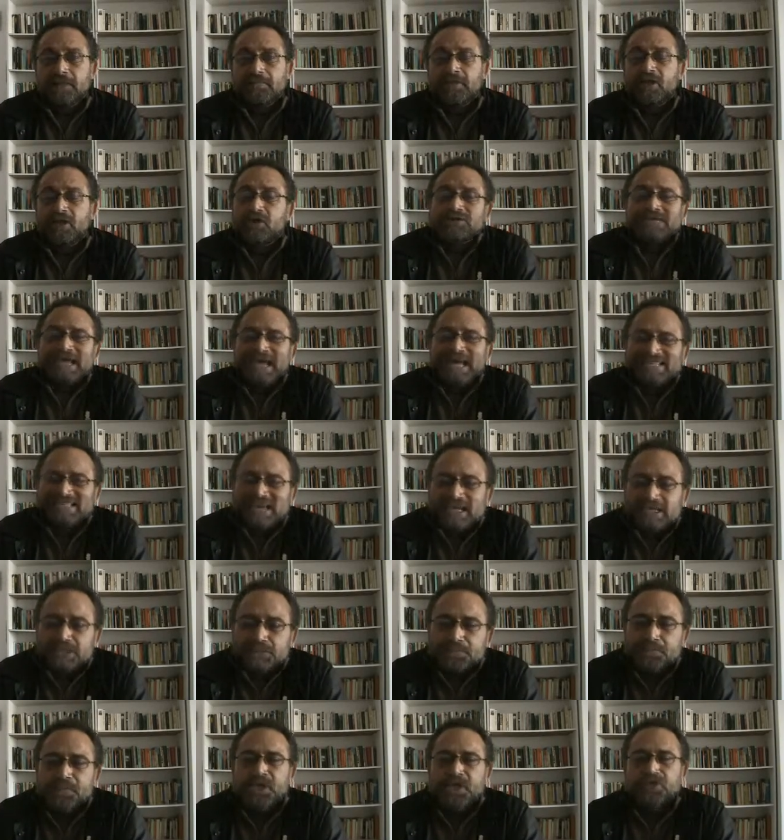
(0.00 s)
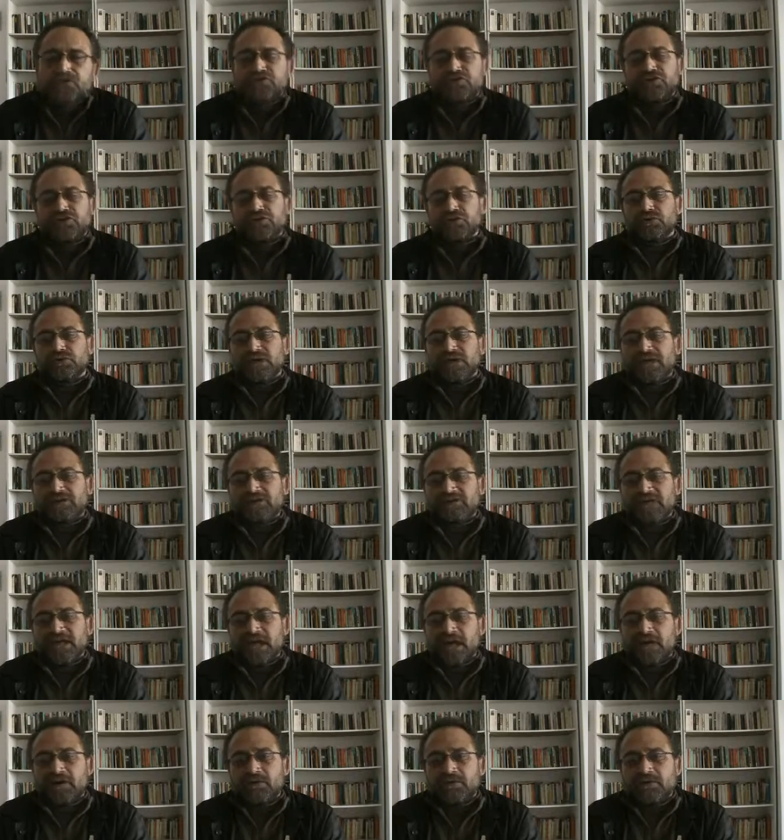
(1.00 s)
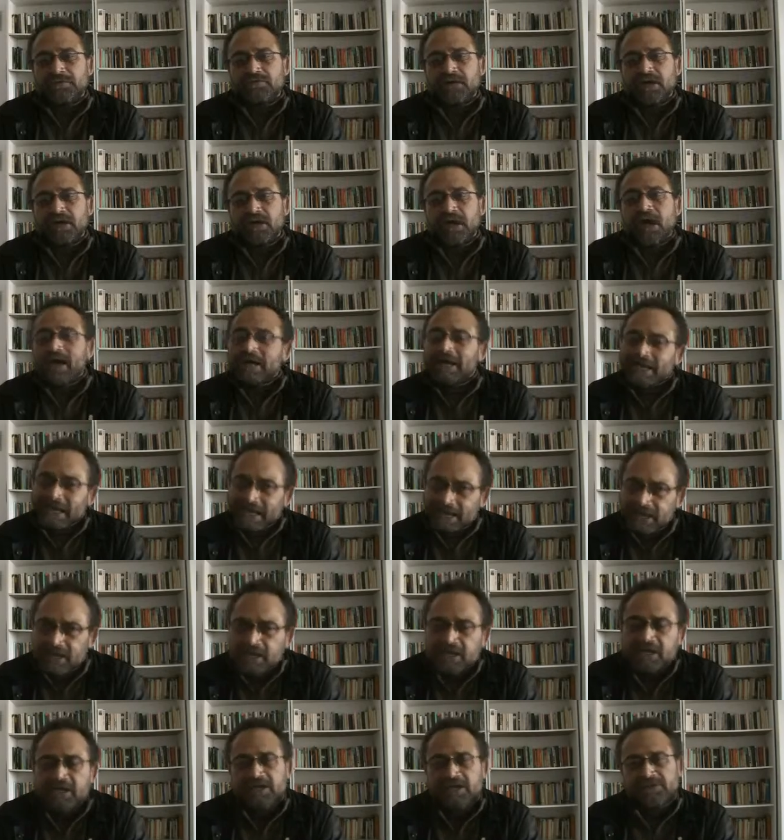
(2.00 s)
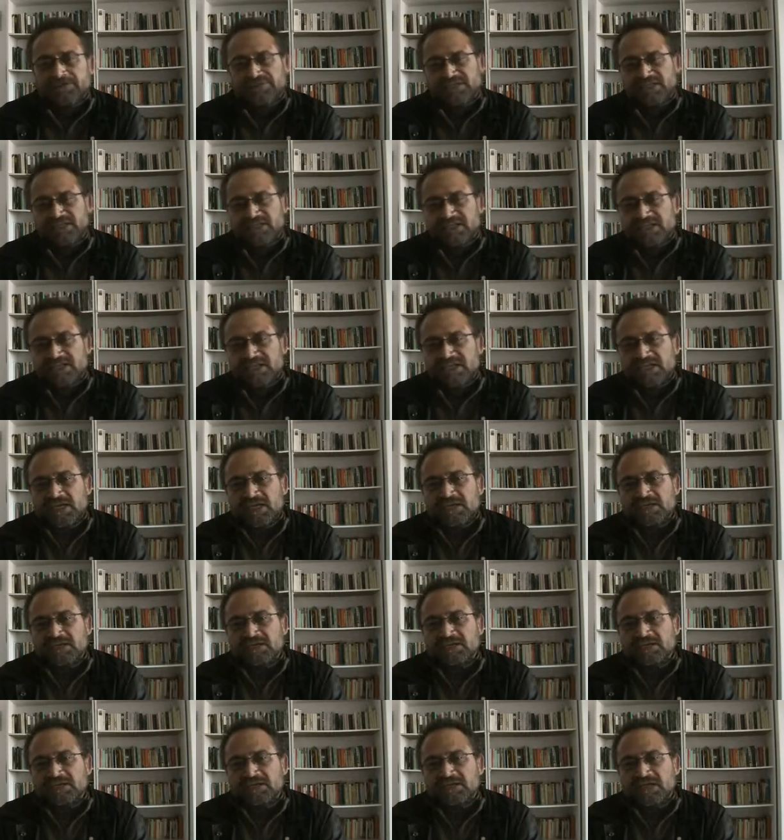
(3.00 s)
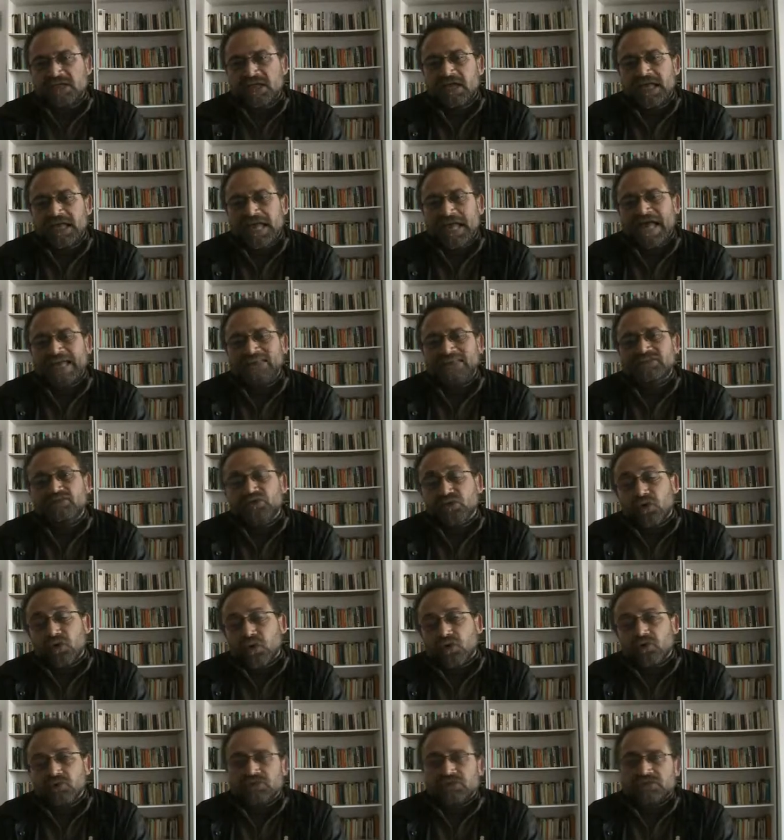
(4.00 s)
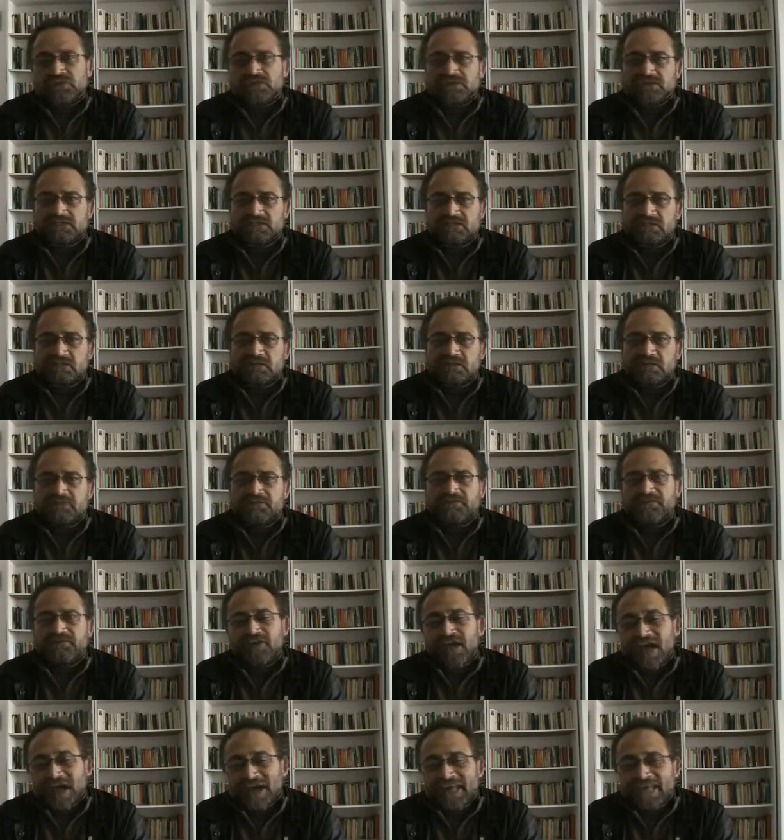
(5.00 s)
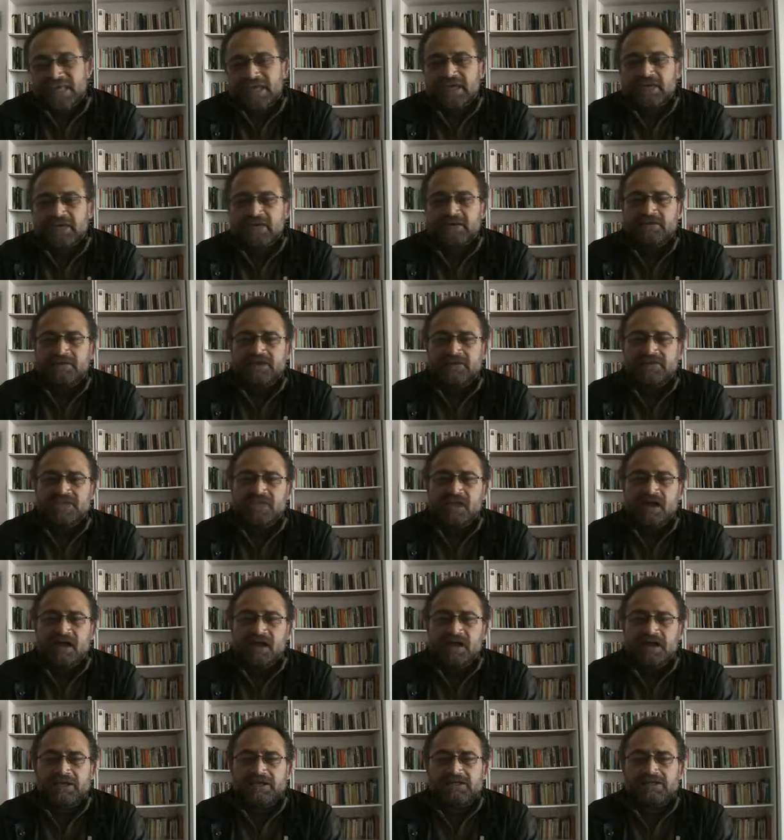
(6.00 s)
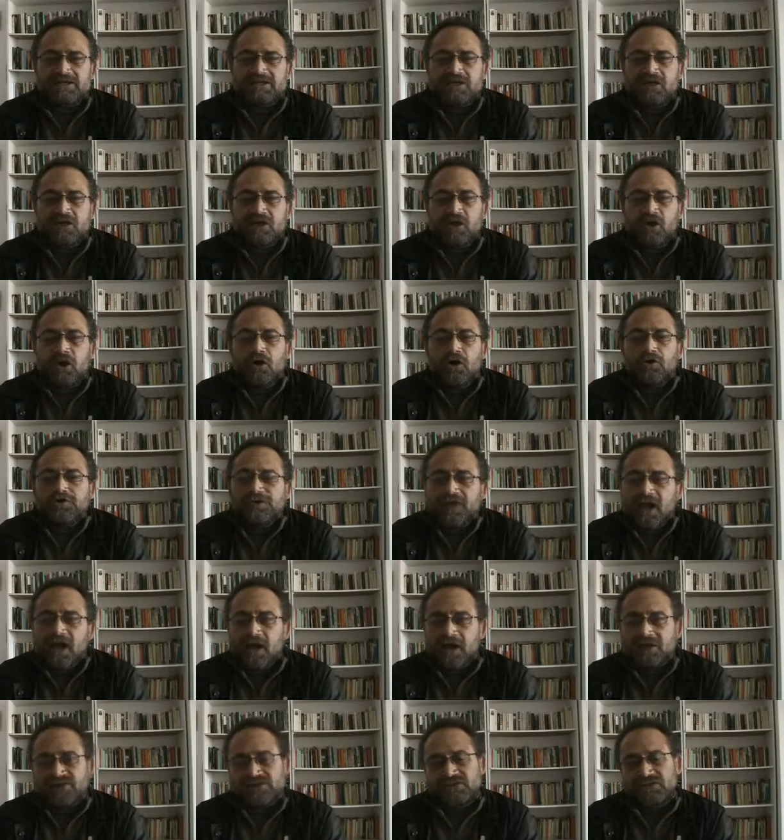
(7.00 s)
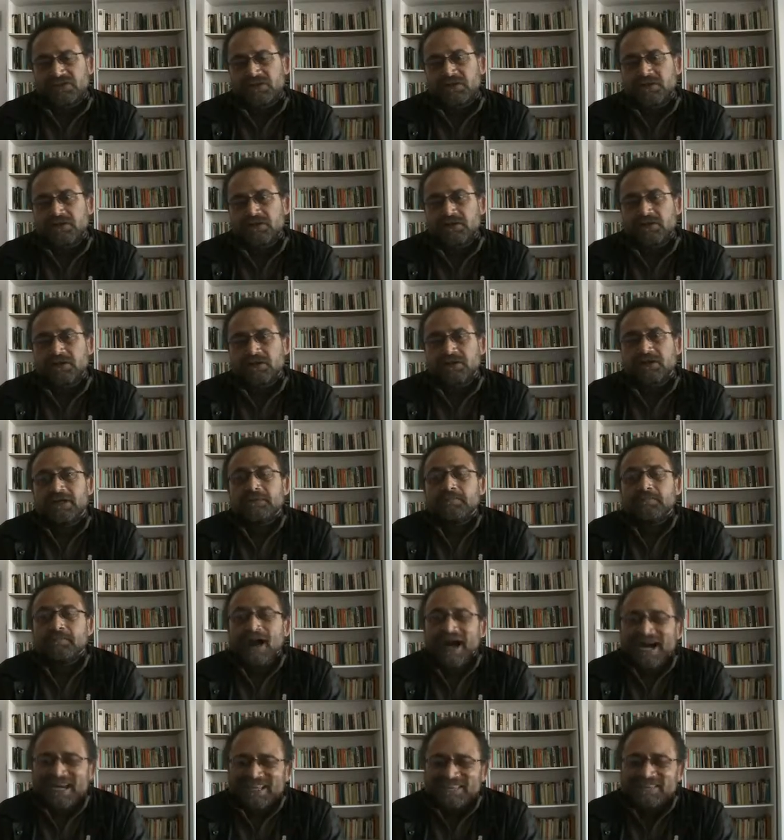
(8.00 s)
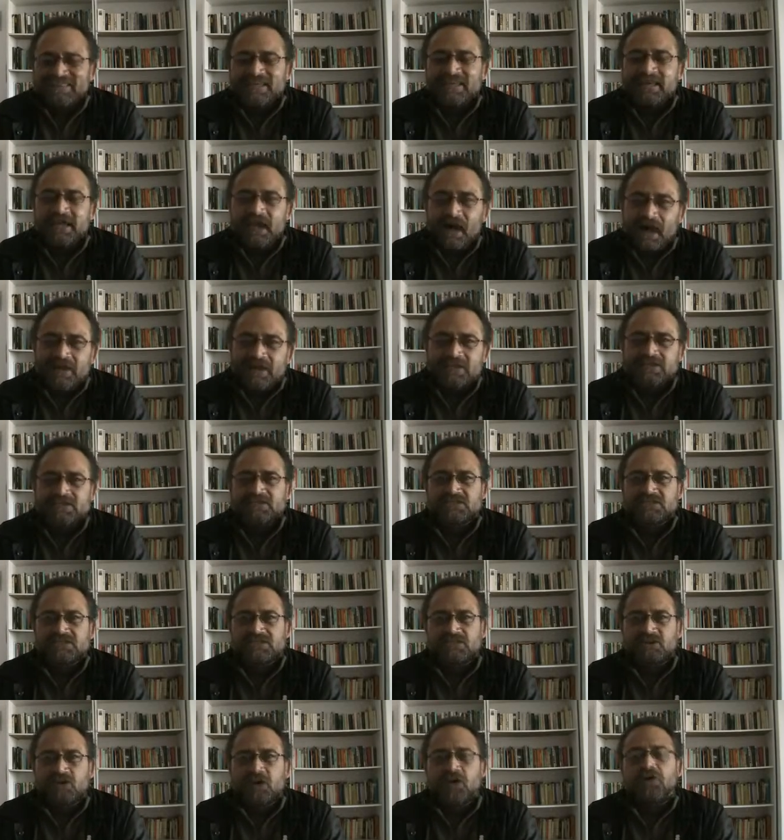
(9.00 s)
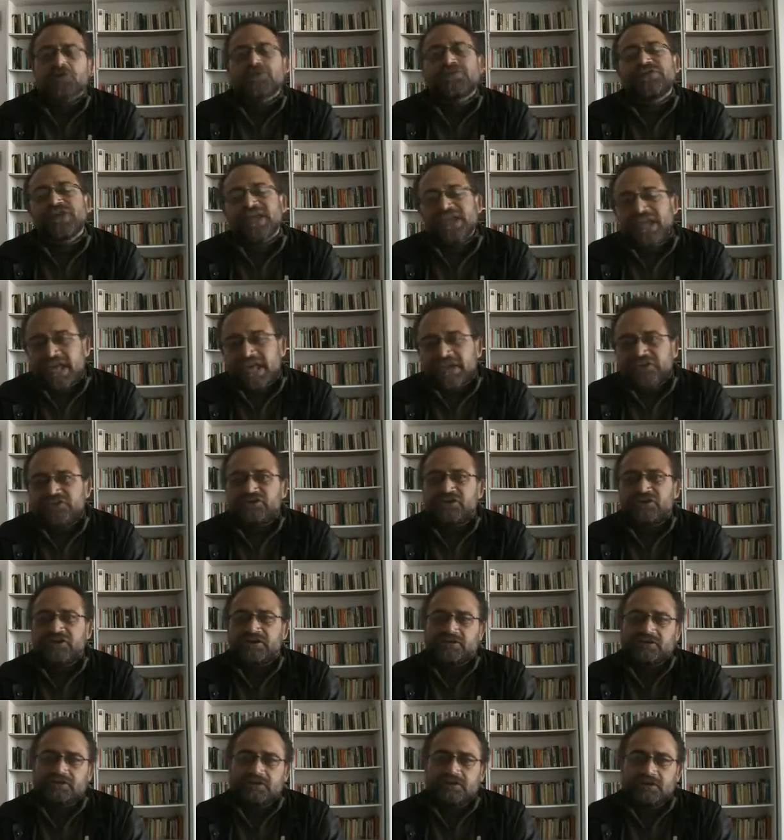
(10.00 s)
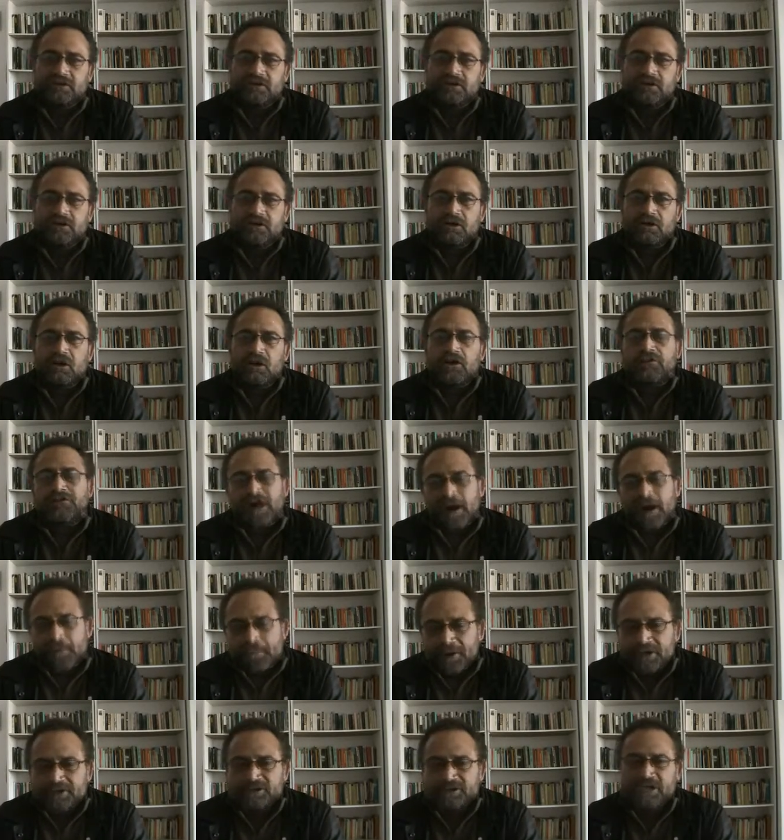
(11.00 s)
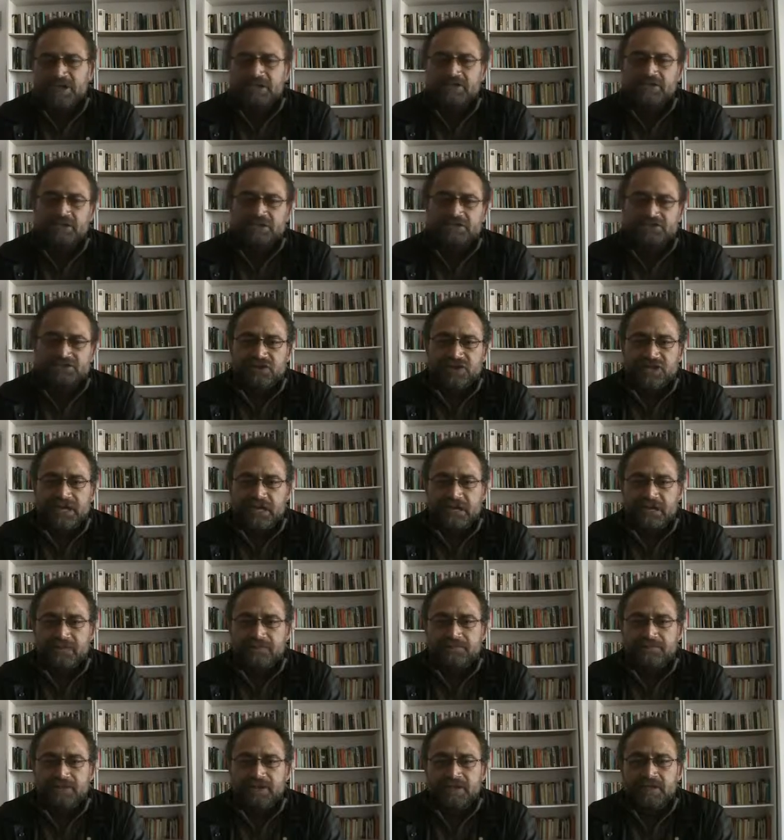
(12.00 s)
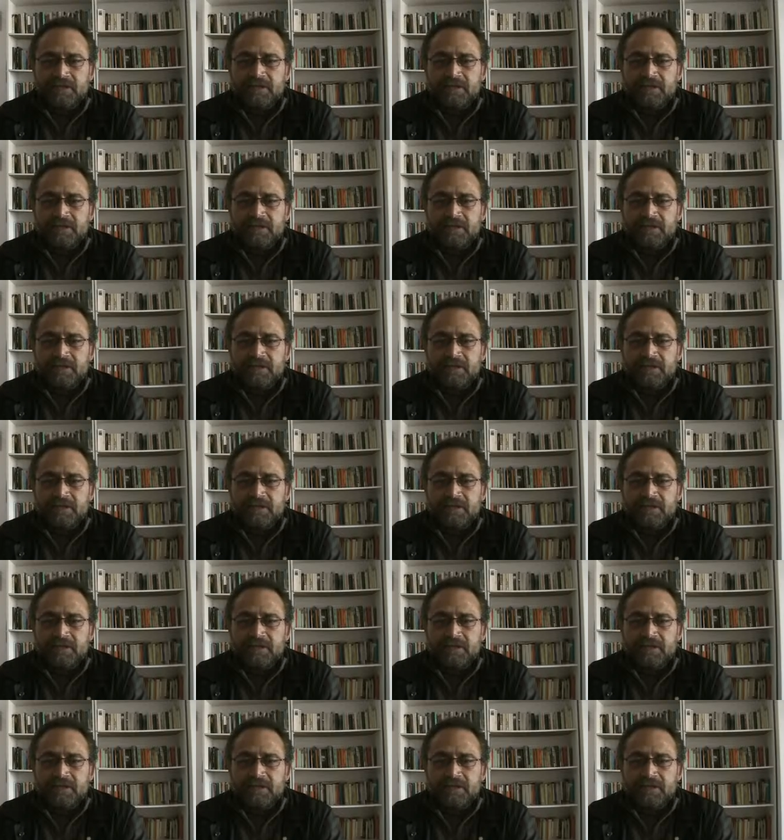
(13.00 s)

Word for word: Because as I speak to you right now, I can hear F-16s and drones flying in the skies of Gaza, reminding us of the nature of apartheid Israel.